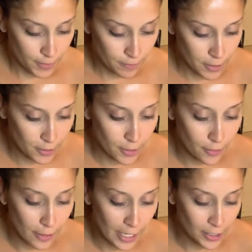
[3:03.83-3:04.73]
Come here,
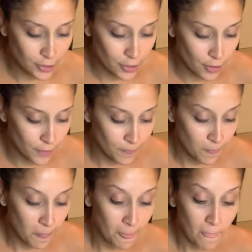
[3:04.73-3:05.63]
little angel.
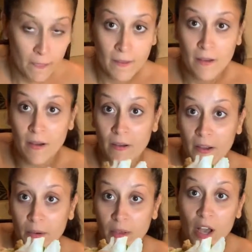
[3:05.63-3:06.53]

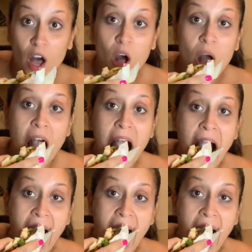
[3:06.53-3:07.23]
Here we go.